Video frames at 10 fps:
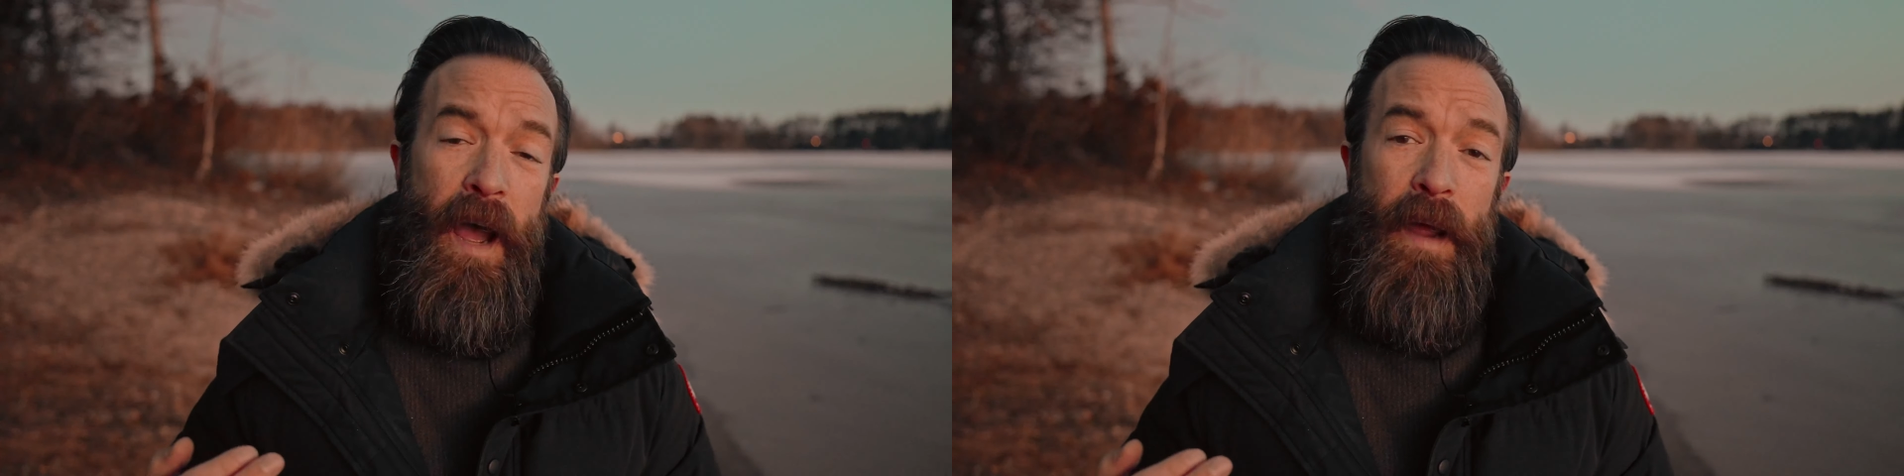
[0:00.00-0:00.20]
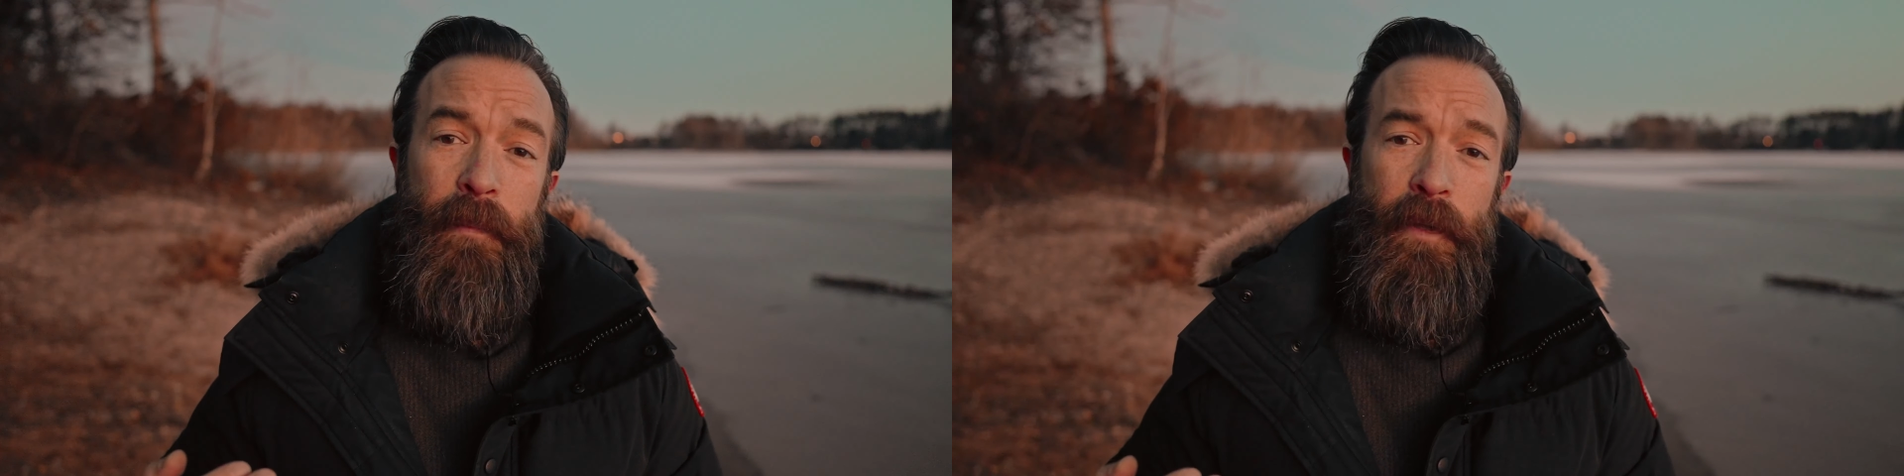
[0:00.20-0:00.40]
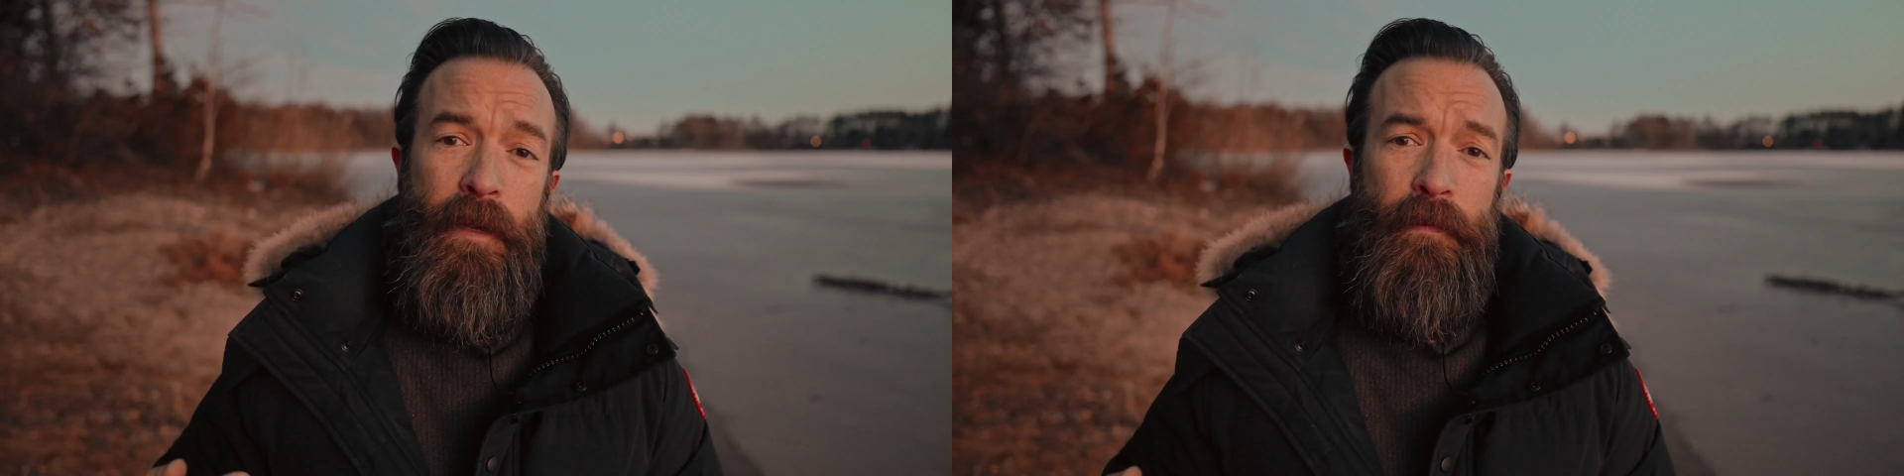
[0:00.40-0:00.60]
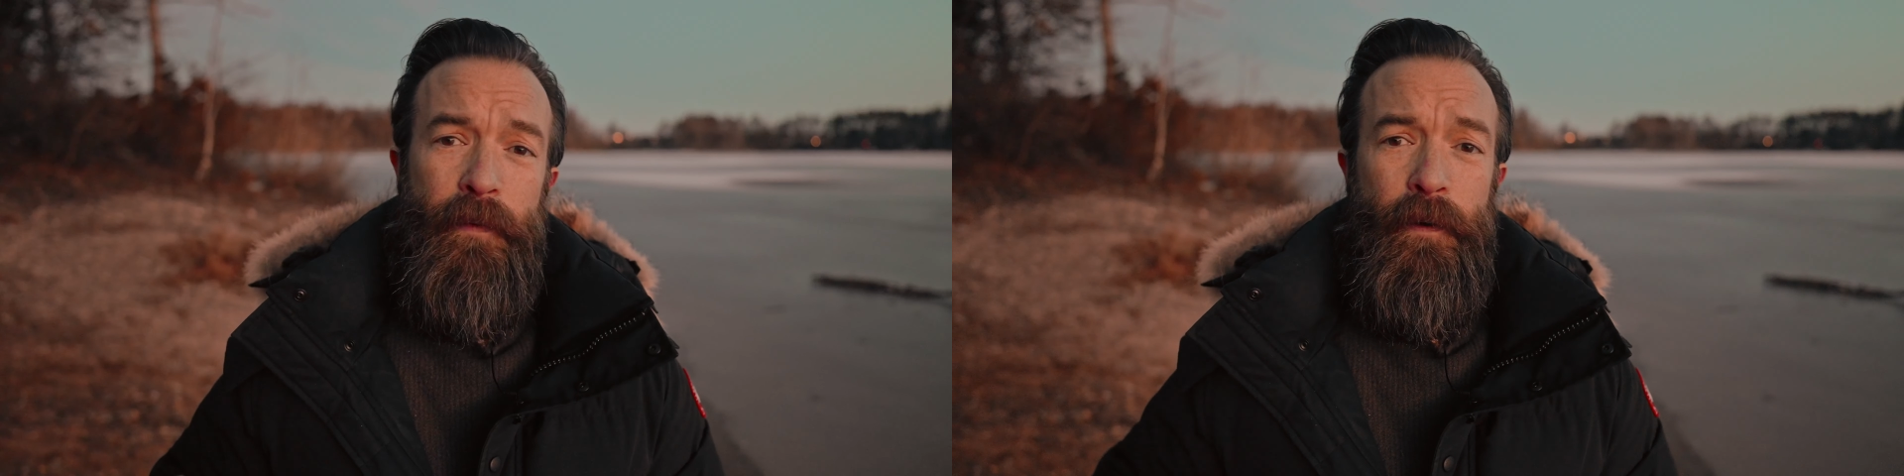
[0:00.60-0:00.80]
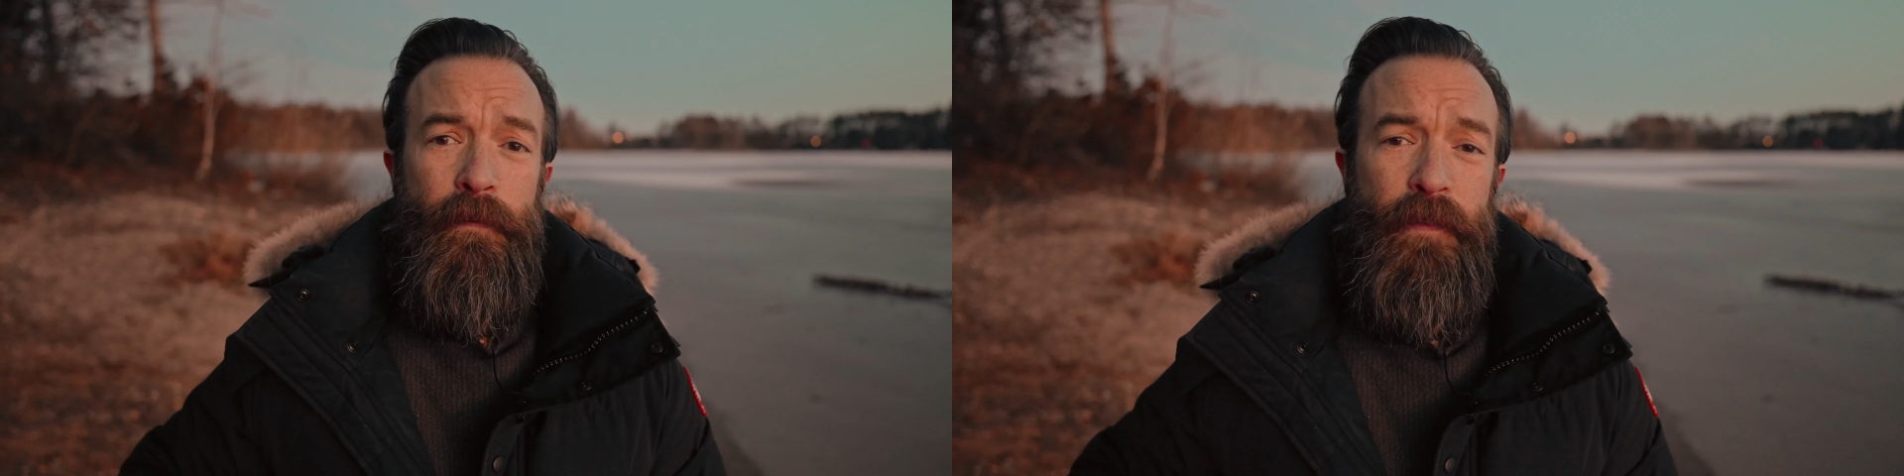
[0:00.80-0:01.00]
i'm looking
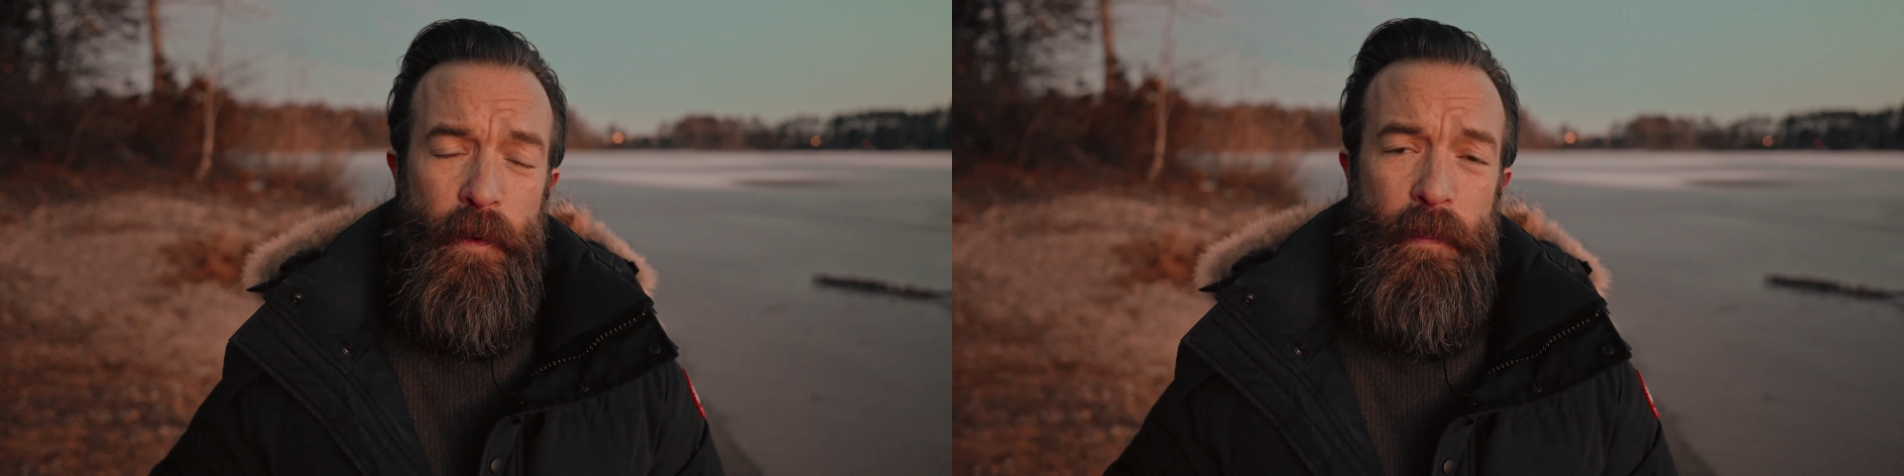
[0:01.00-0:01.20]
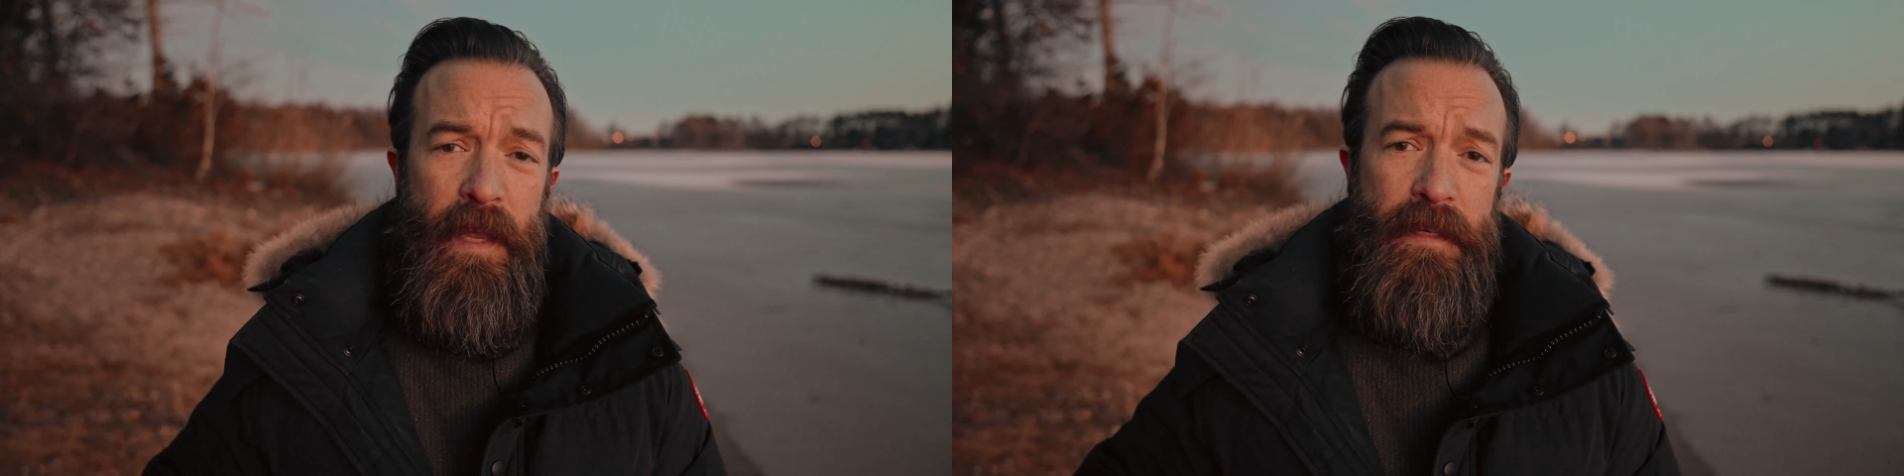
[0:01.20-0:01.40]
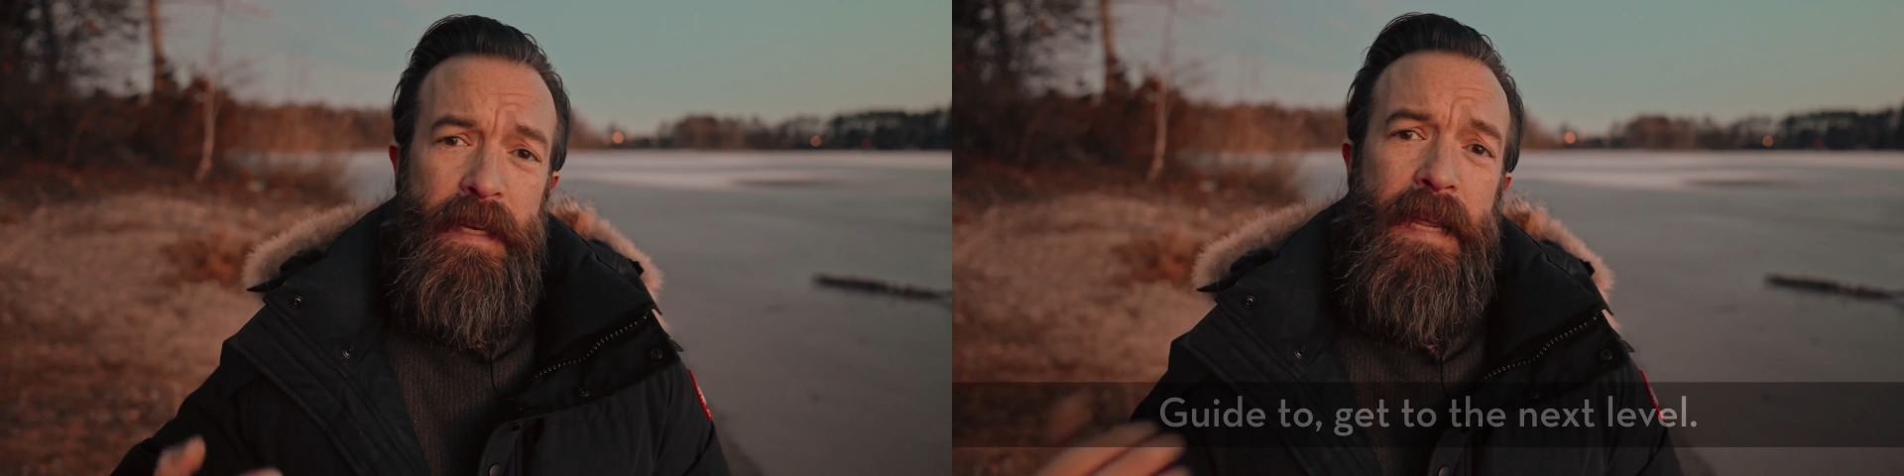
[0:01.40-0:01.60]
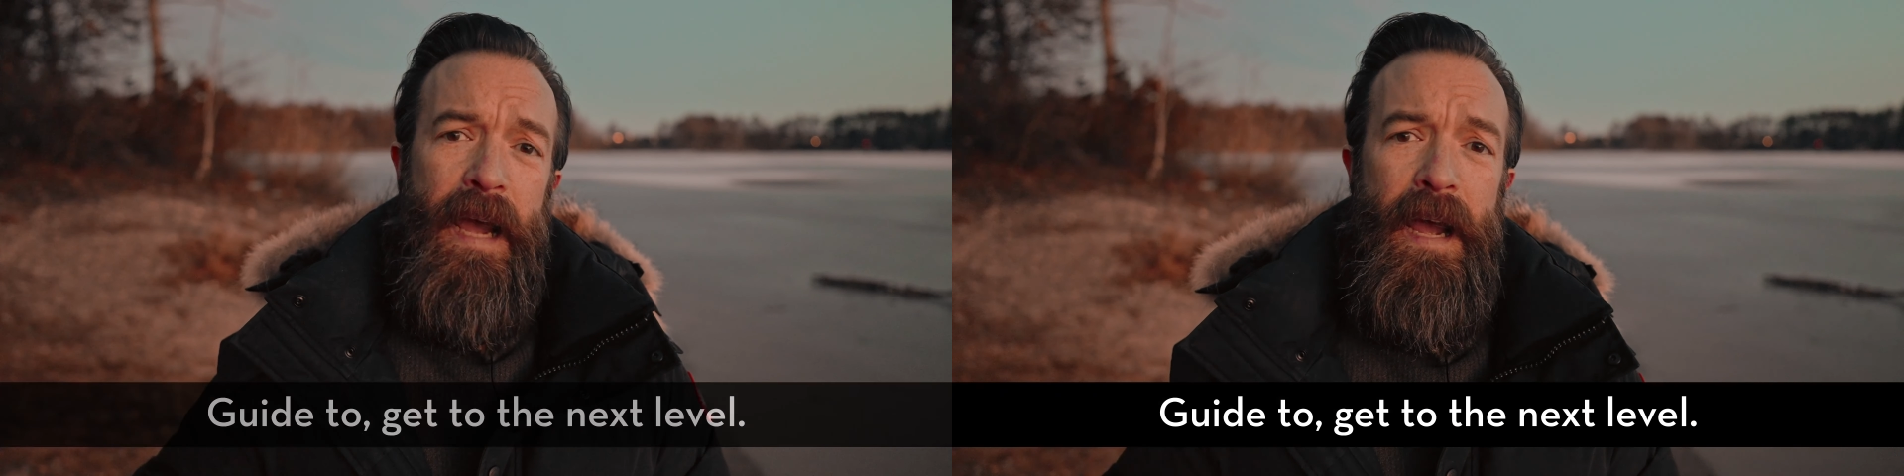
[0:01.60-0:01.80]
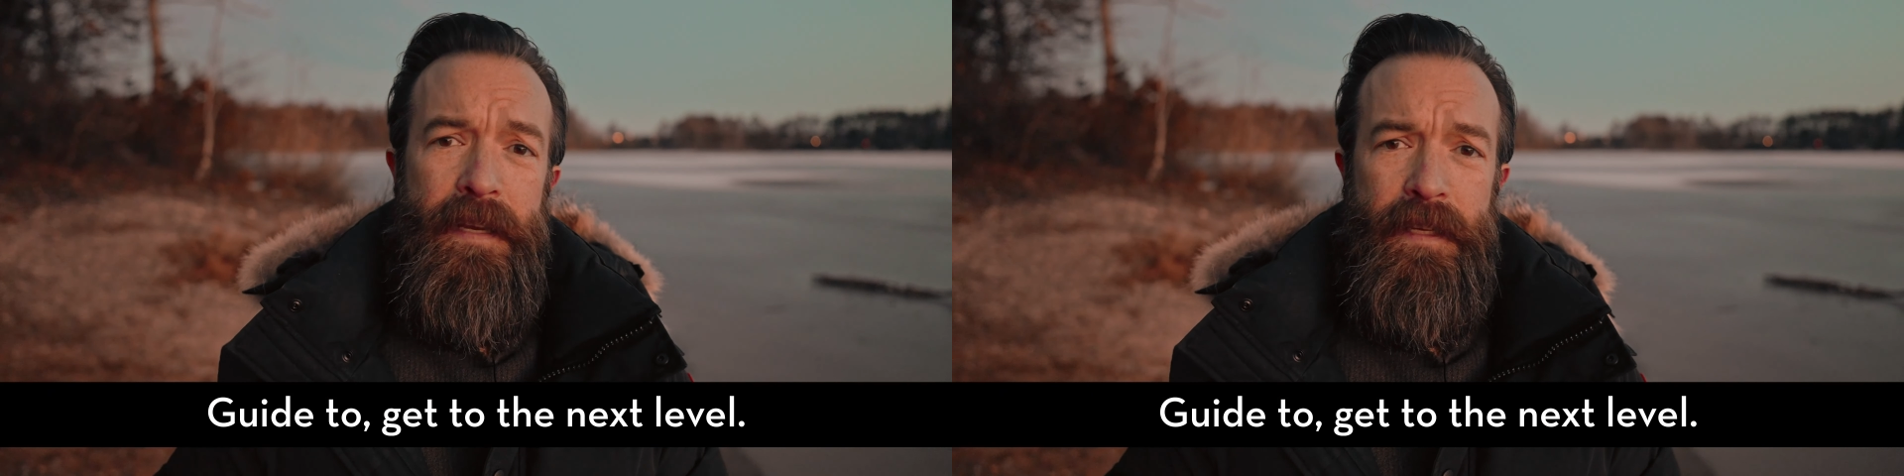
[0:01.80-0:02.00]
for a few men to guide